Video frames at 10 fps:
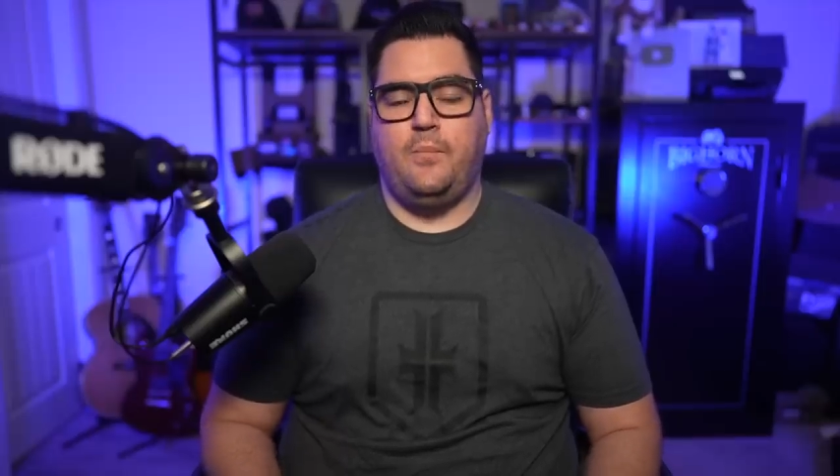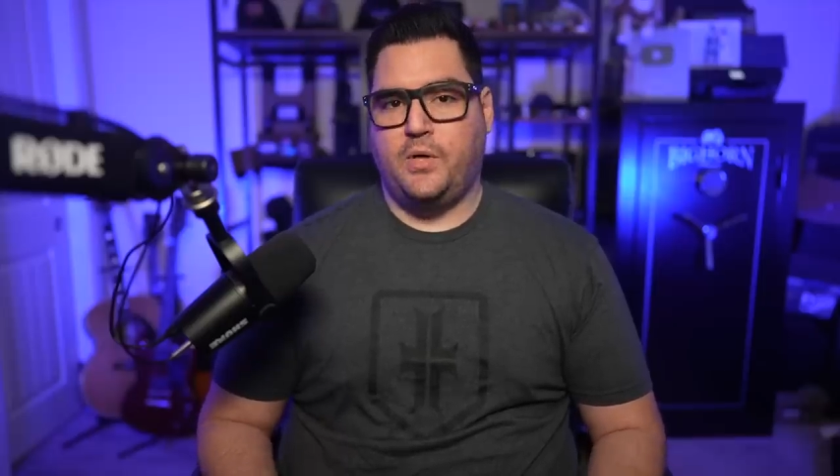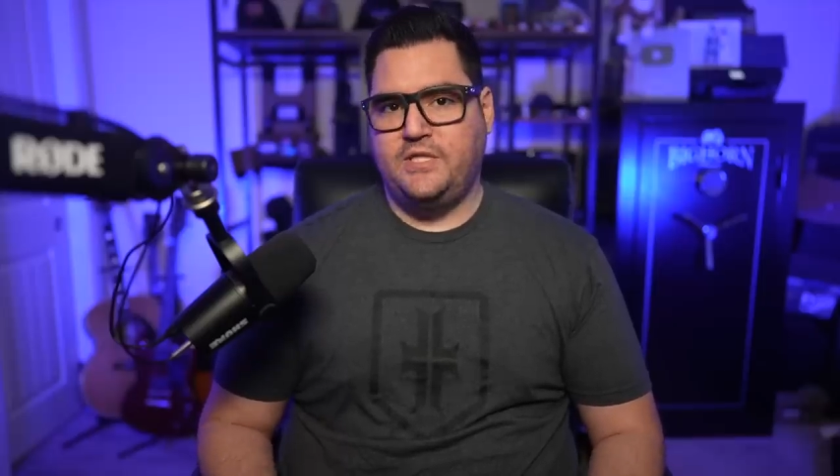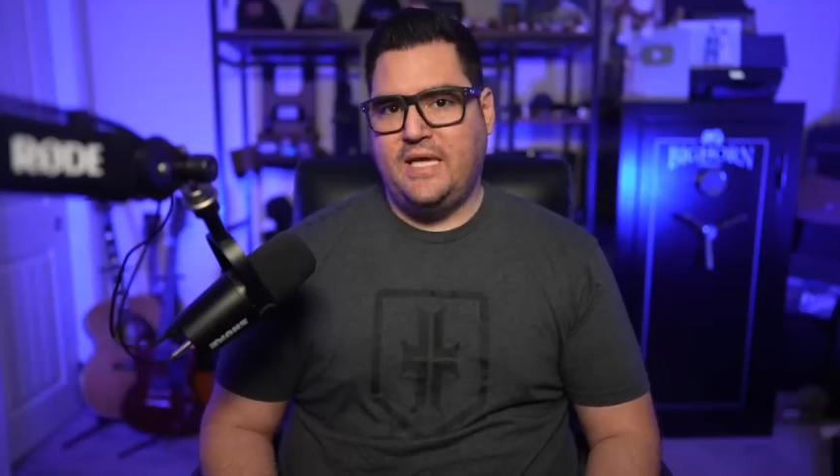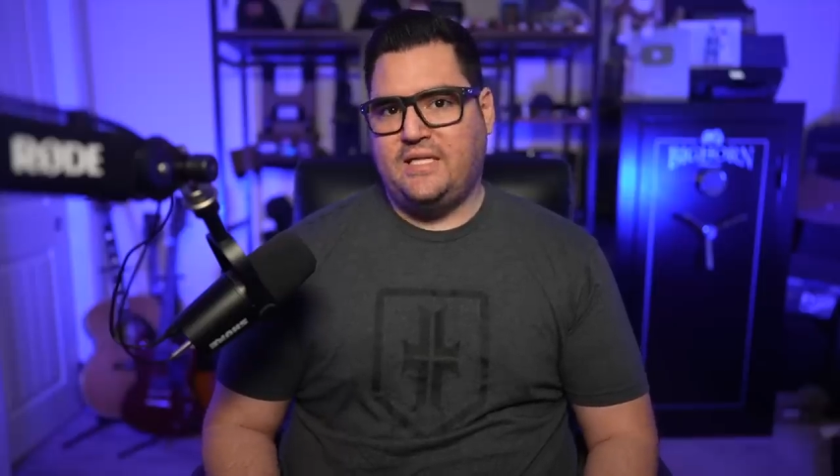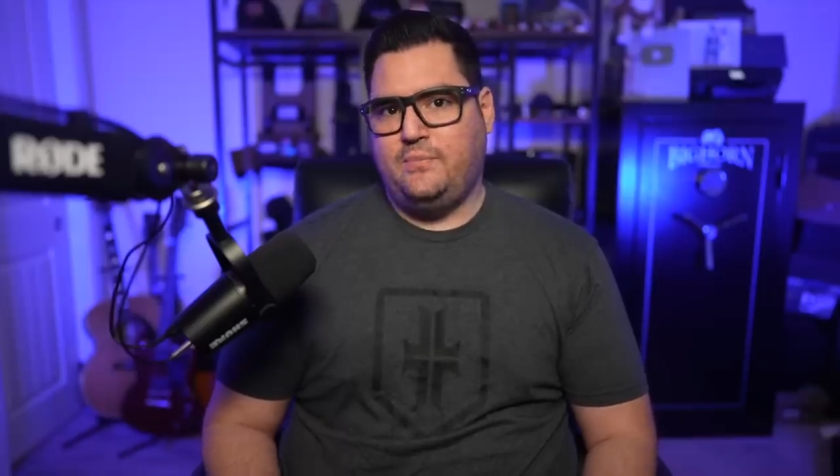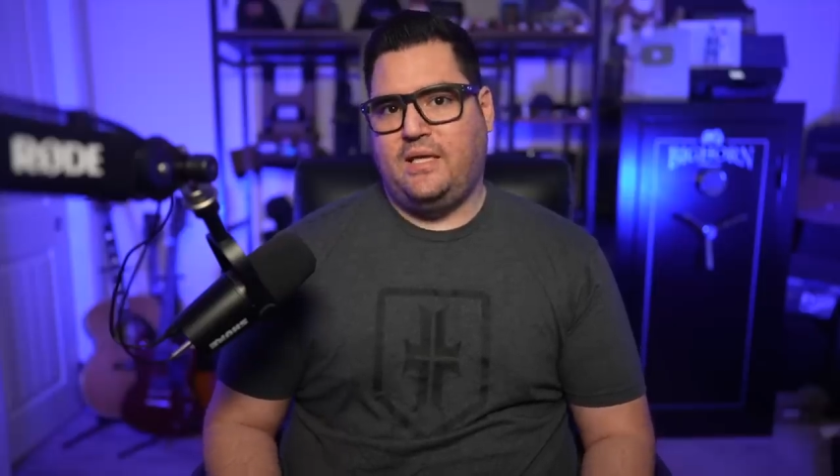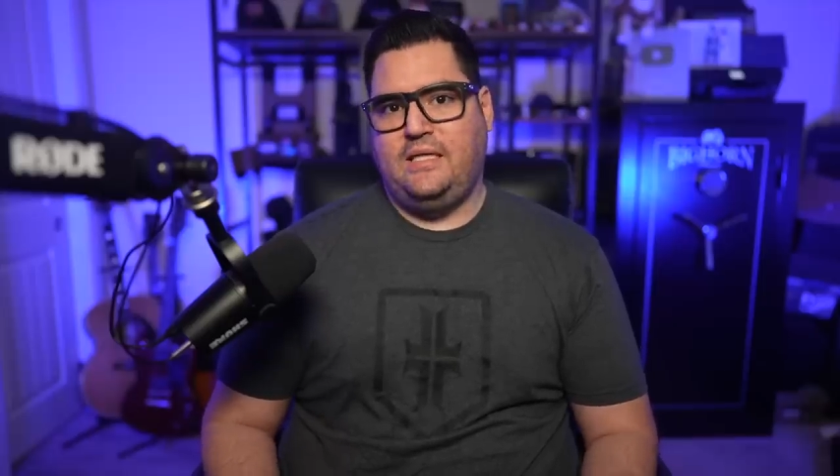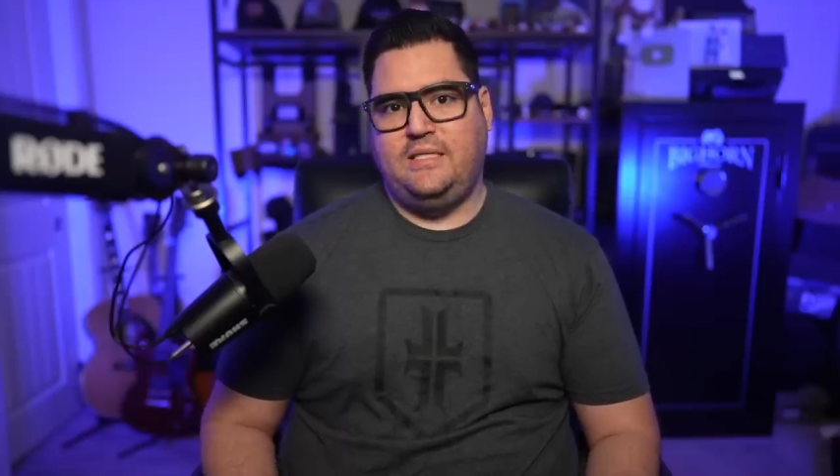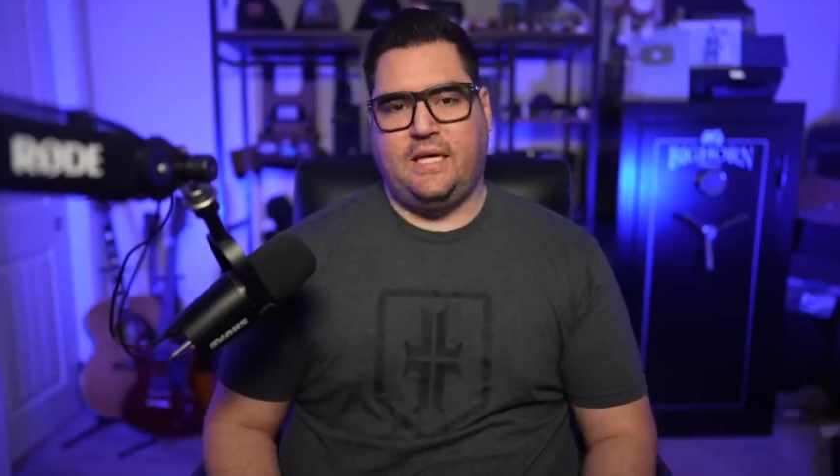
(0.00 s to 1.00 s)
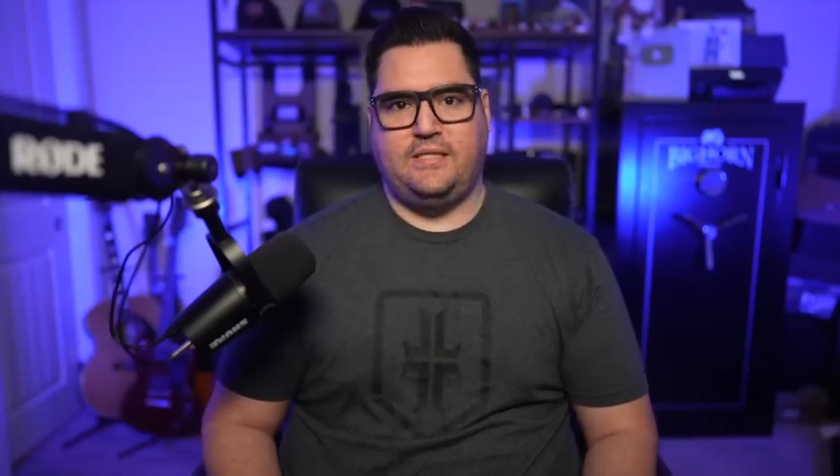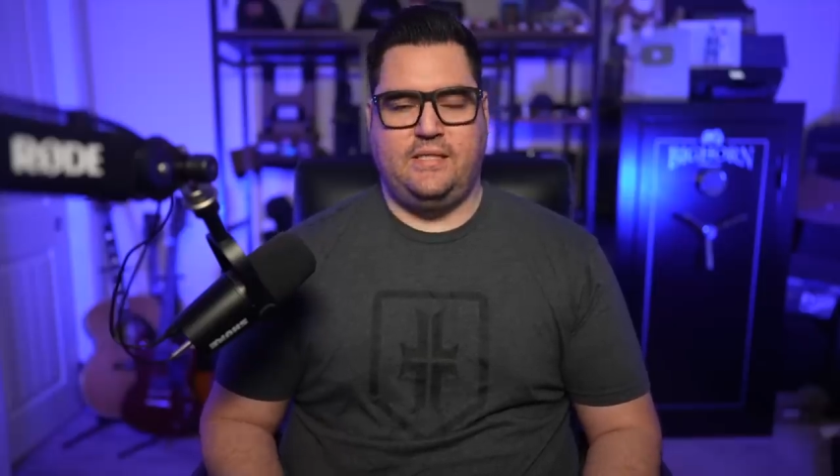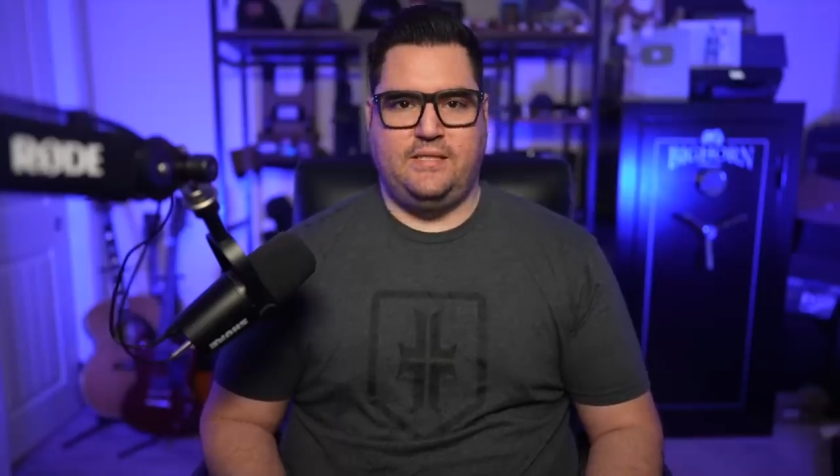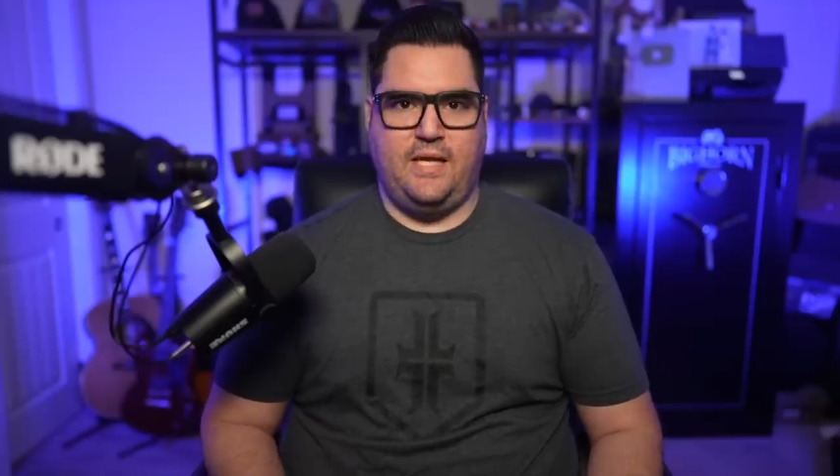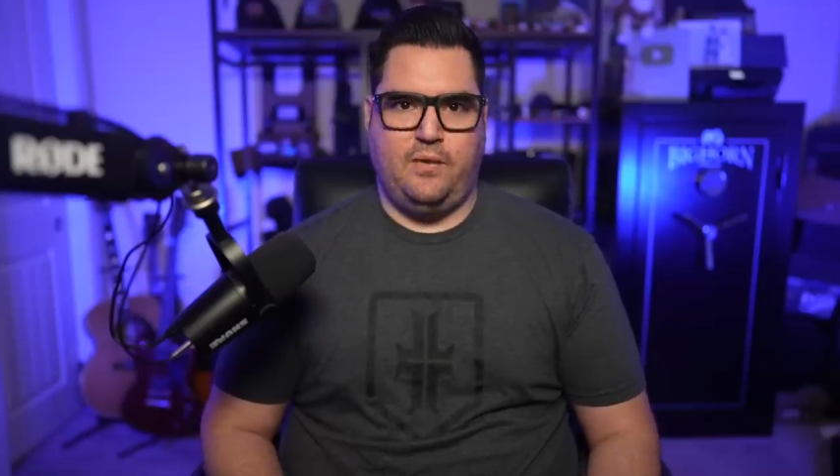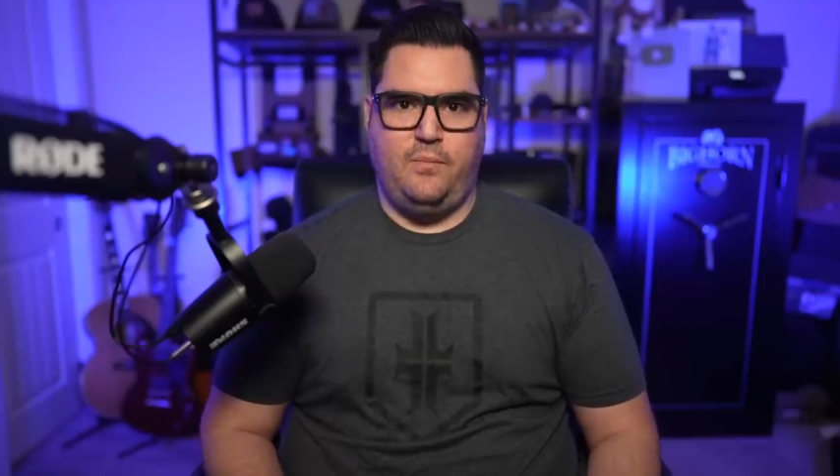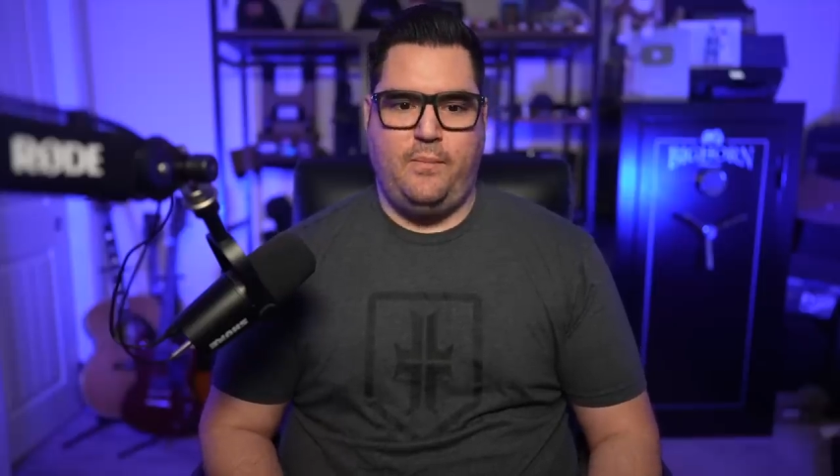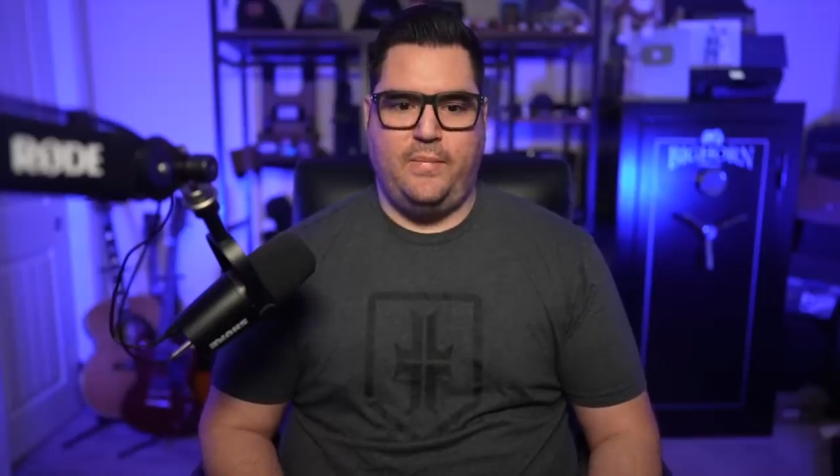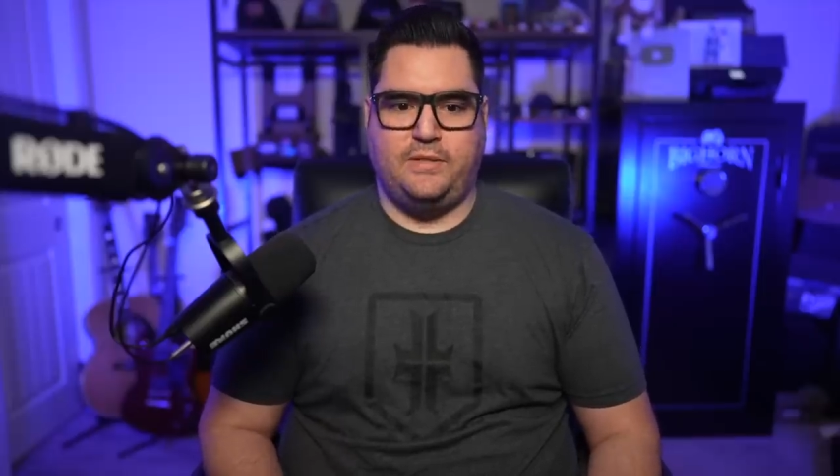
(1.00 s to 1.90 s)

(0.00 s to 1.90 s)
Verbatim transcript: protected by the text of the Second Amendment.